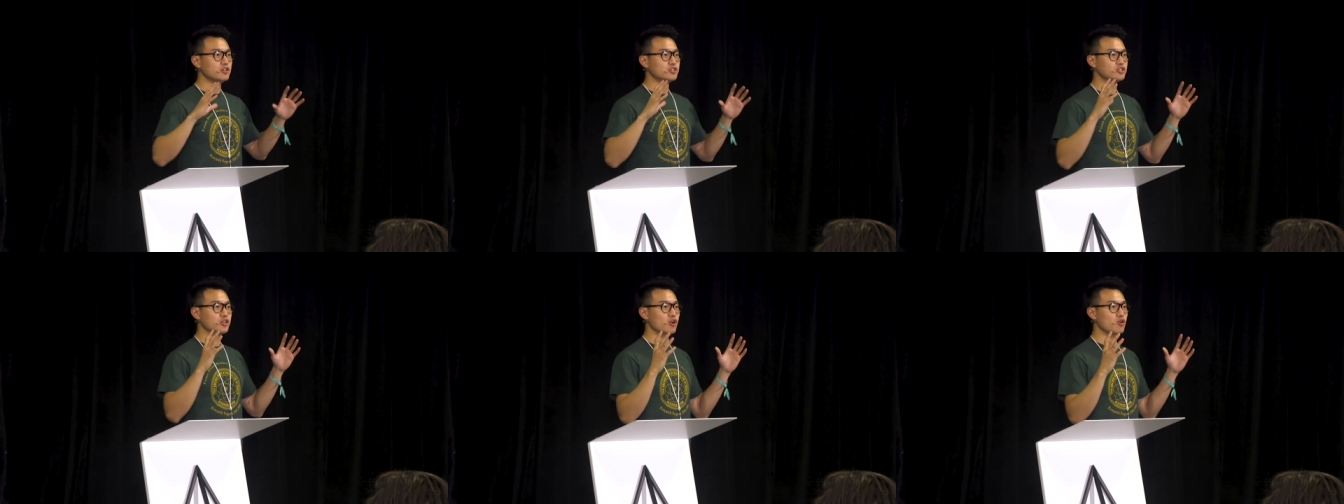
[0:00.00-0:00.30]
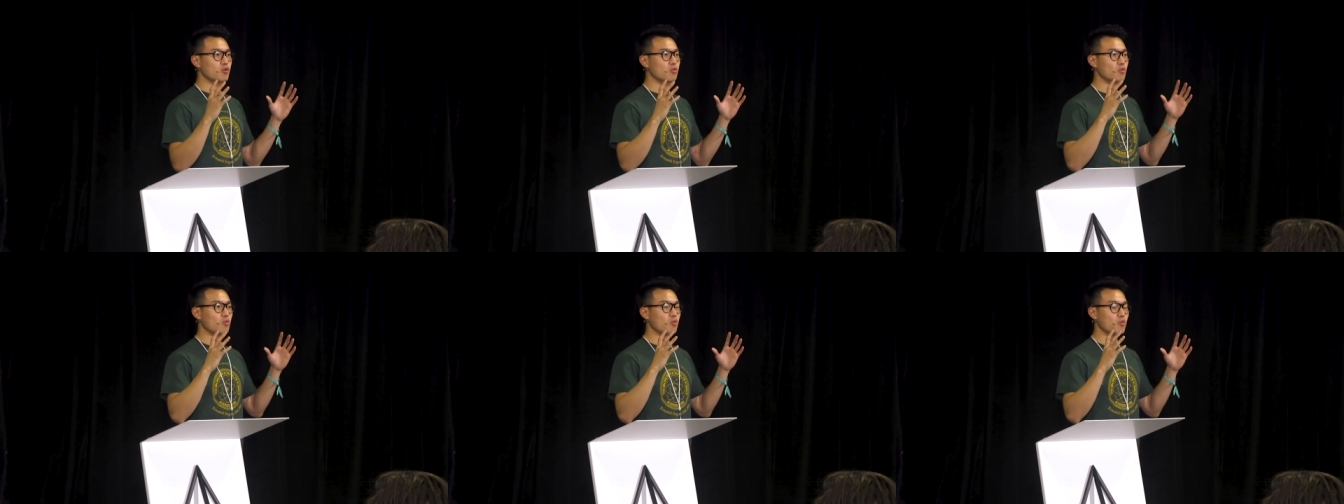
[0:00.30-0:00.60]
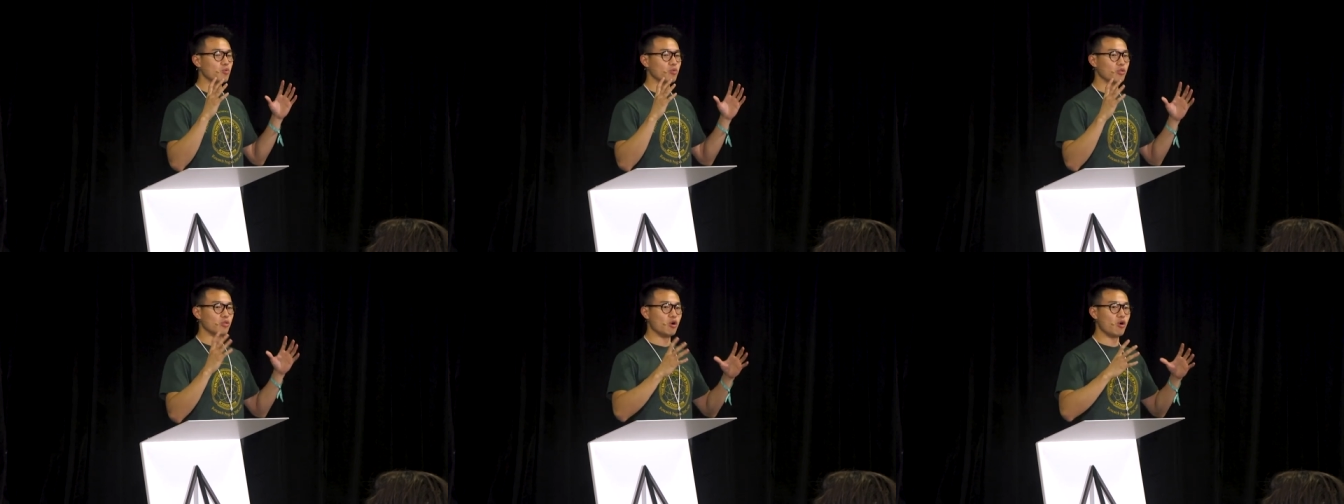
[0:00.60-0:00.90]
So
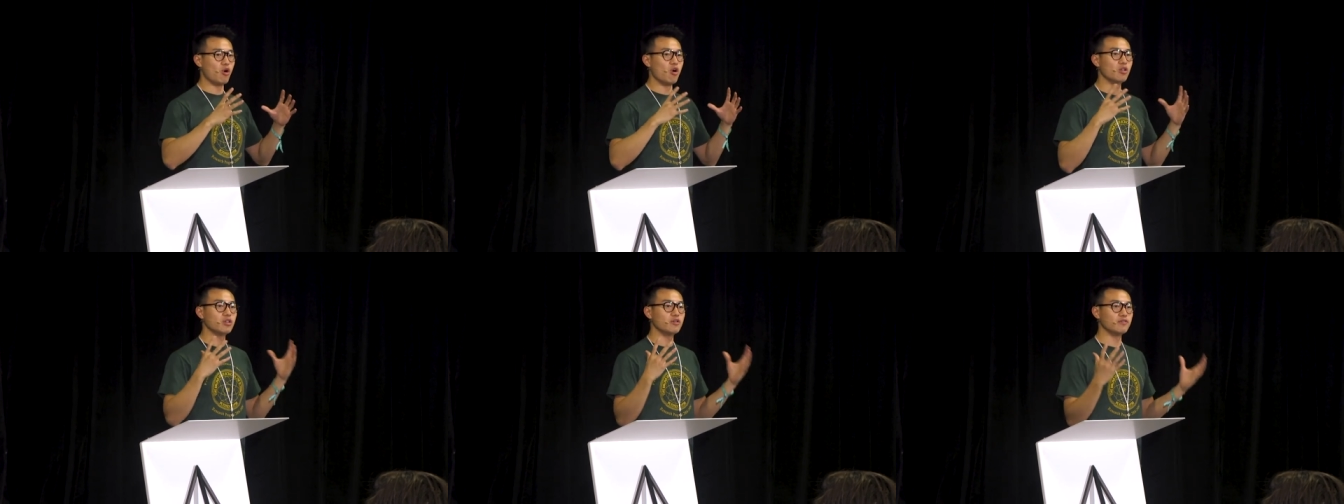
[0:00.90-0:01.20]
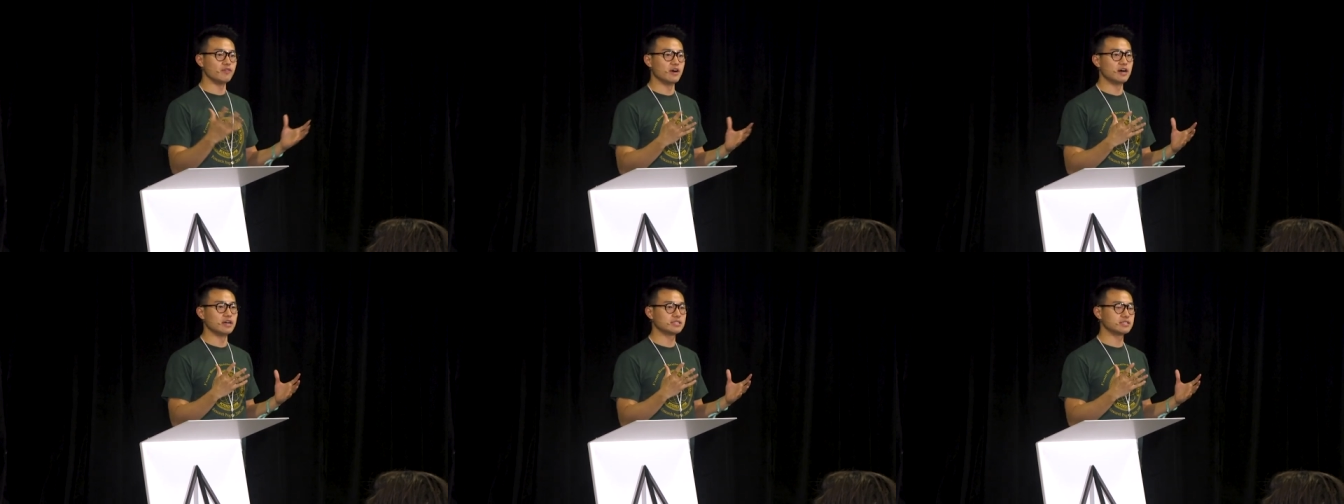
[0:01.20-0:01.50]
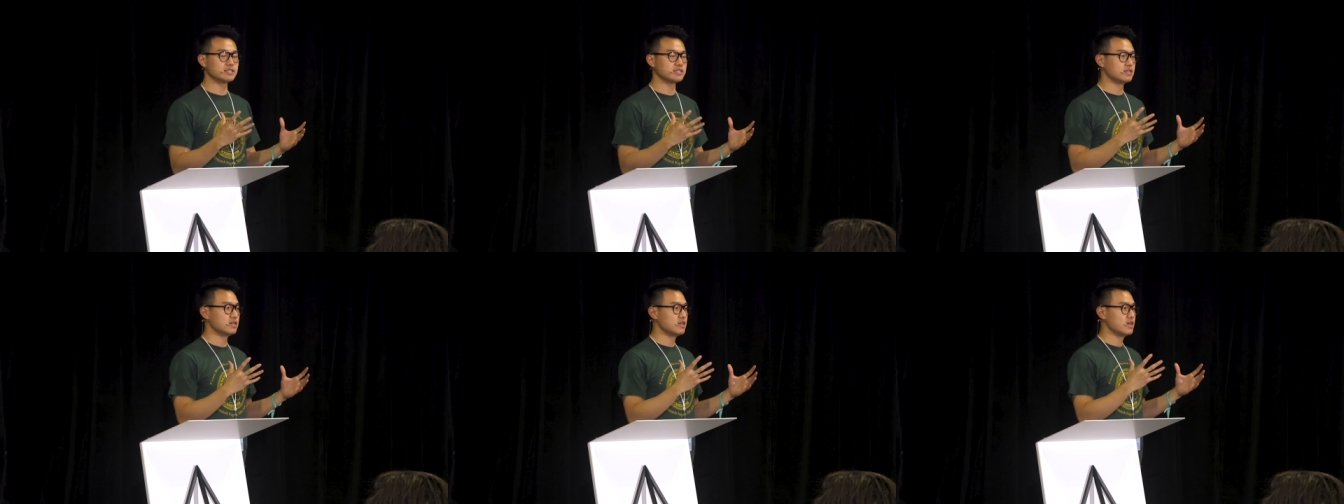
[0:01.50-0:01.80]
all of
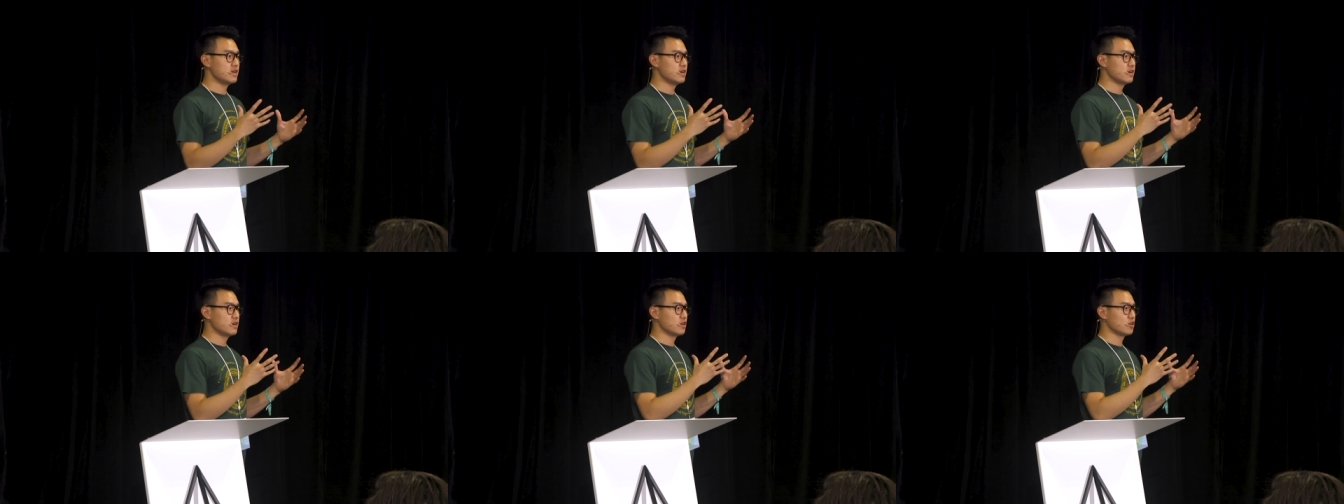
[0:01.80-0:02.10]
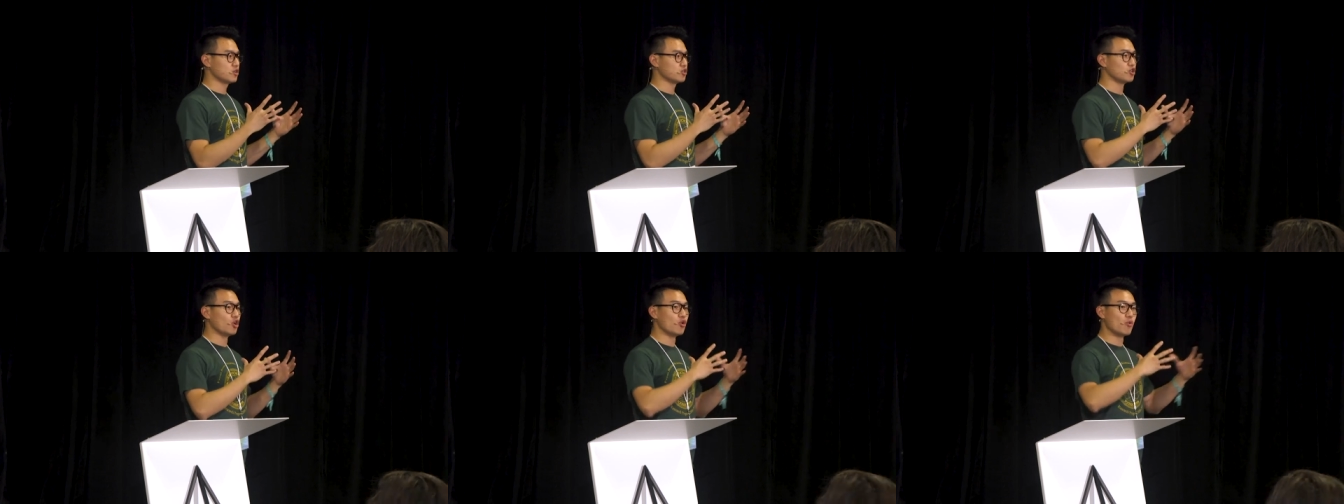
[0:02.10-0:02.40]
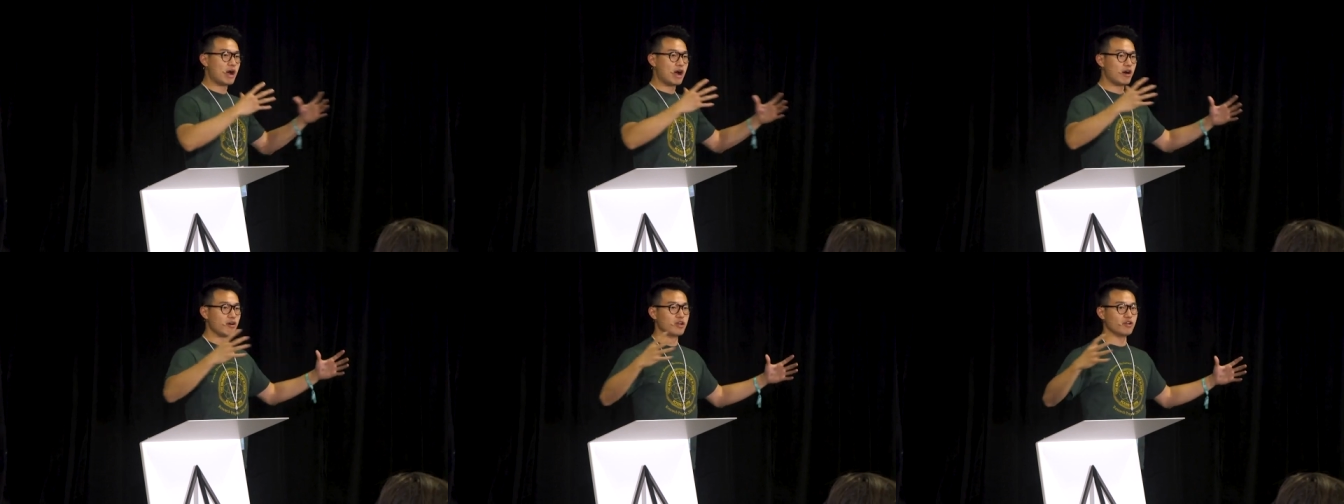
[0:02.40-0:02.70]
us
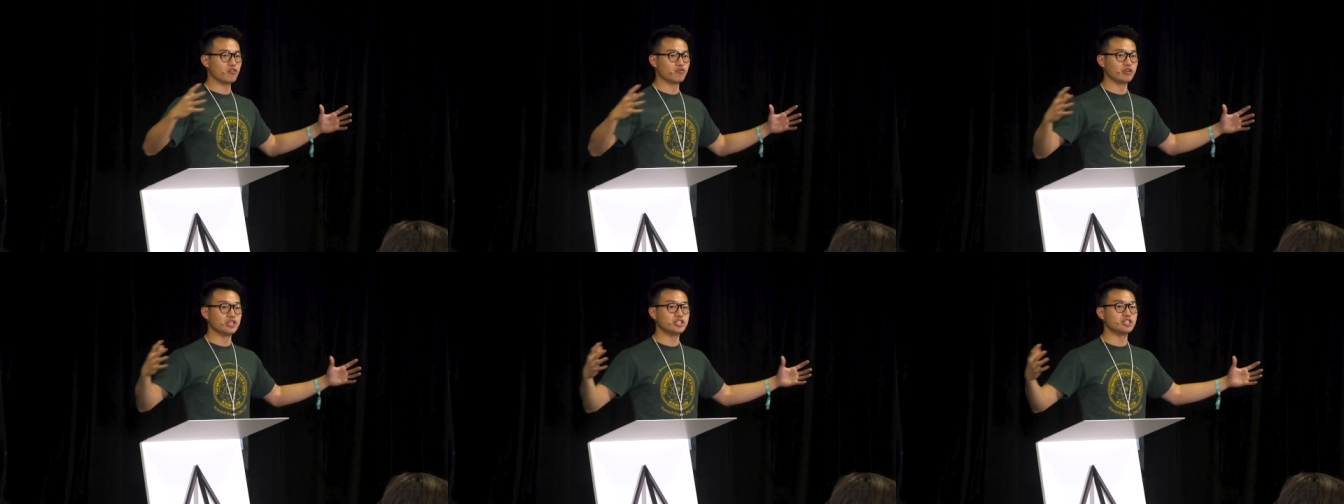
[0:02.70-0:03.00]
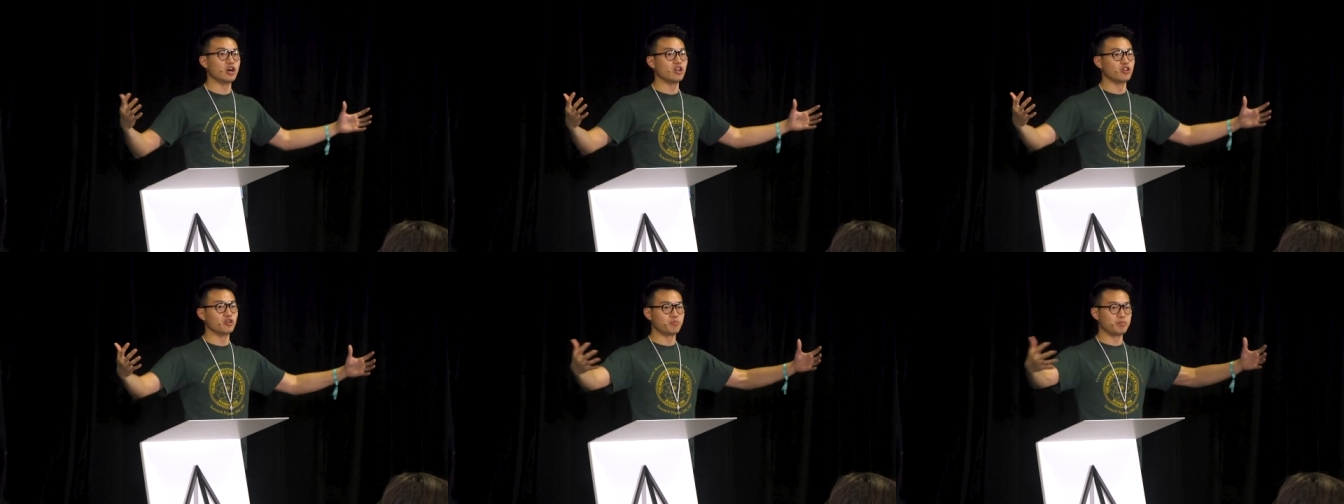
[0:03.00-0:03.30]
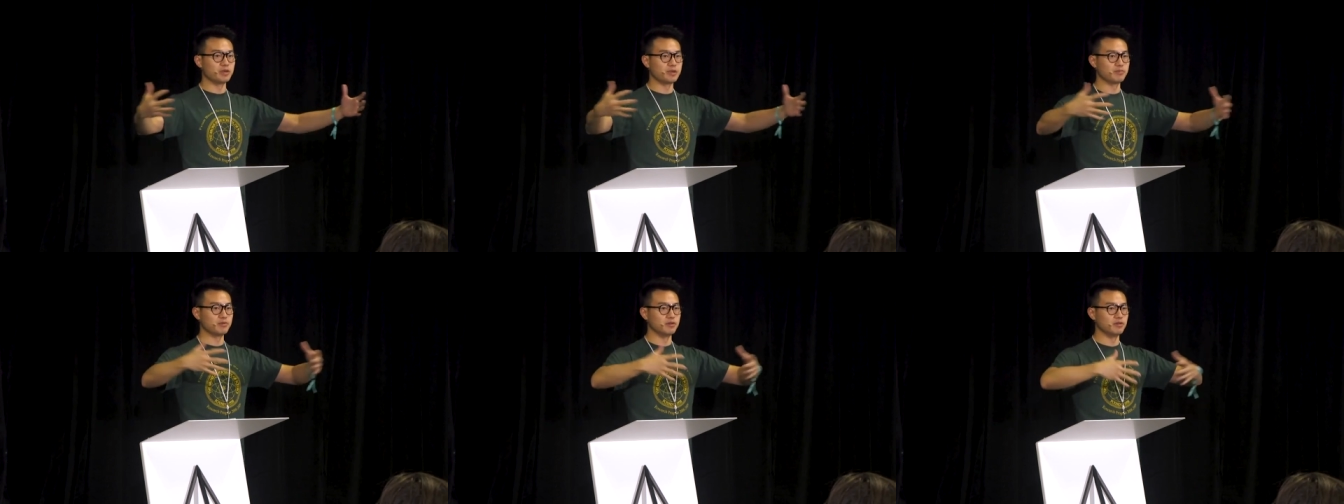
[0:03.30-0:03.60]
go out and reach other
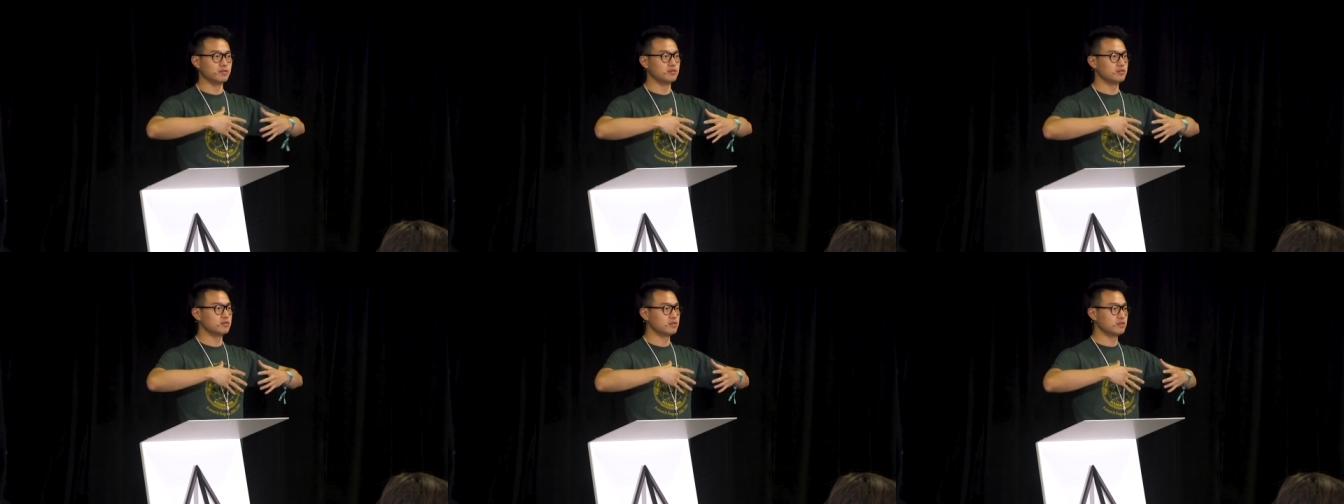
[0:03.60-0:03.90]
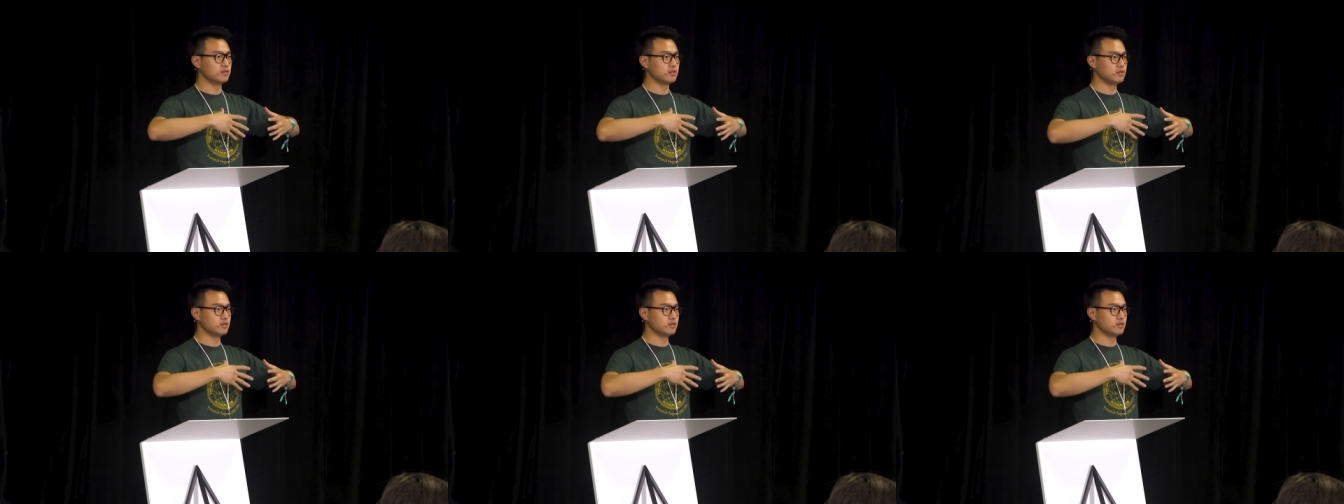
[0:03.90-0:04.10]
people